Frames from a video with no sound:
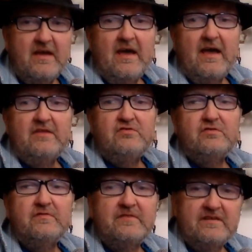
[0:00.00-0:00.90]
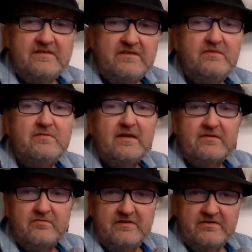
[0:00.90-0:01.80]
and should have continued that
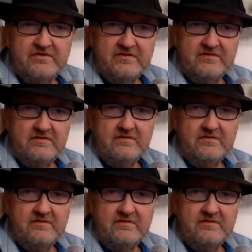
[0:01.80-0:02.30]
tradition.